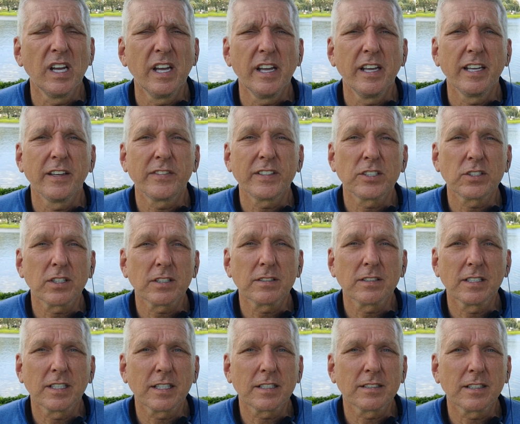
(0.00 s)
If it's just
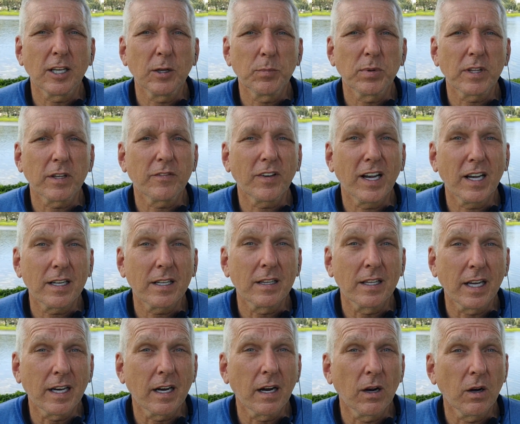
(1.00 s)
an example of how to
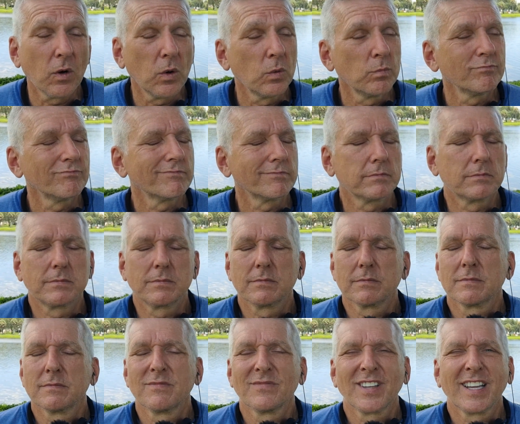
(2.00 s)
let go
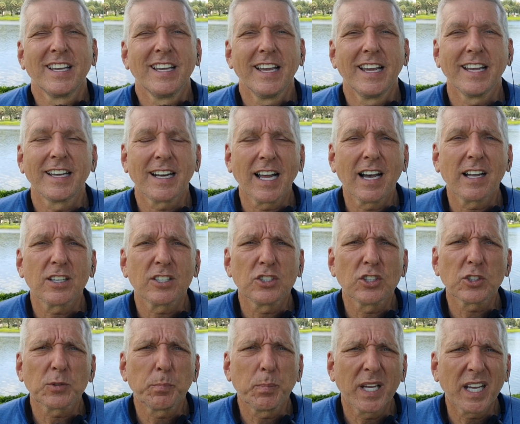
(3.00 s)
and how to
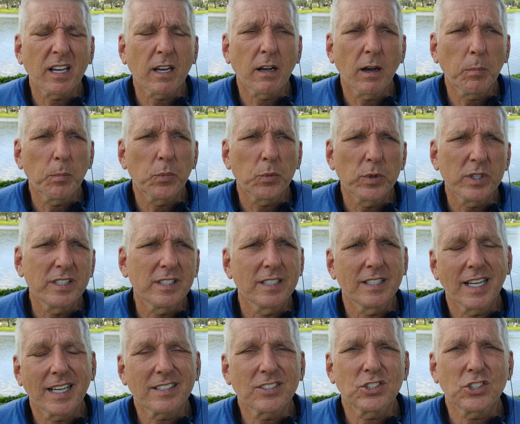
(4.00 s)
just pick up with the
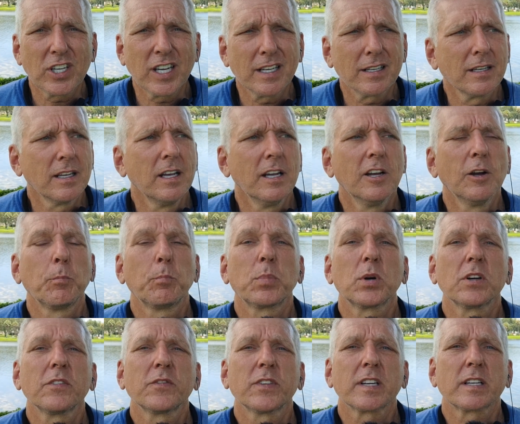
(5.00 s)
next chant,
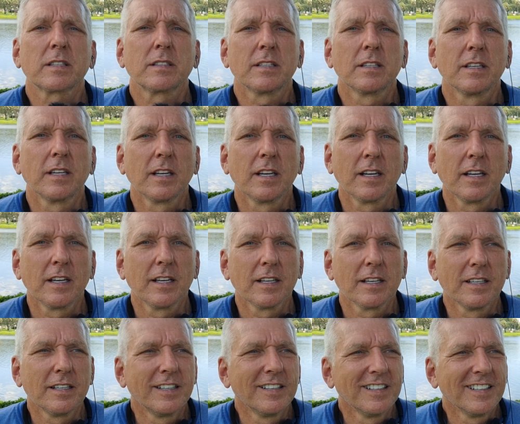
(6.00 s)
perfect.
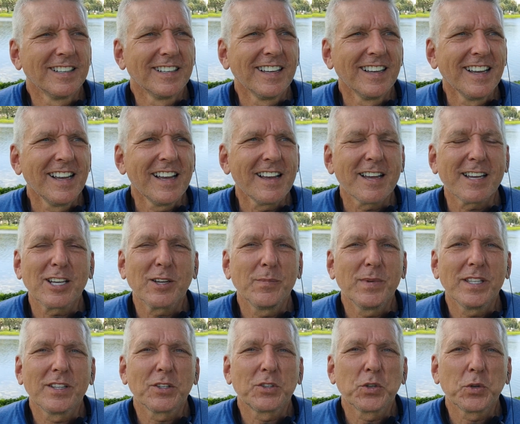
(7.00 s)
I can be
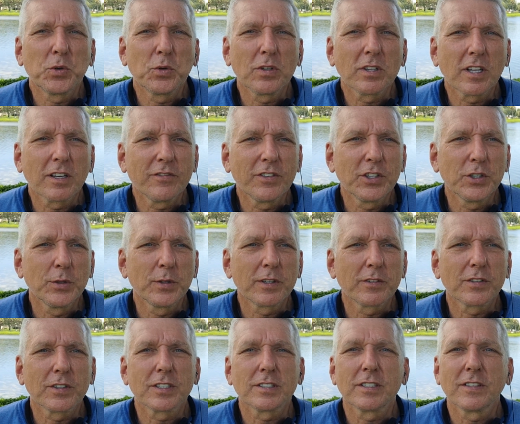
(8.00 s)
the tool of the
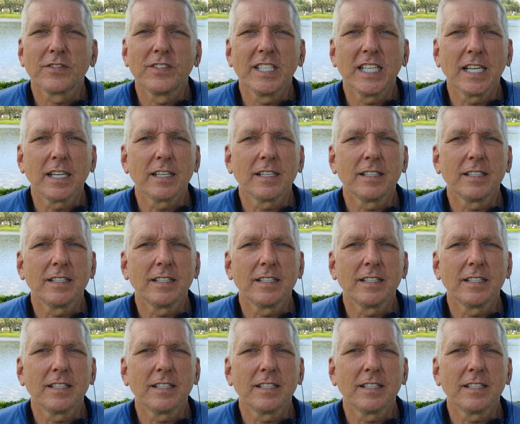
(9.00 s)
universe if needed.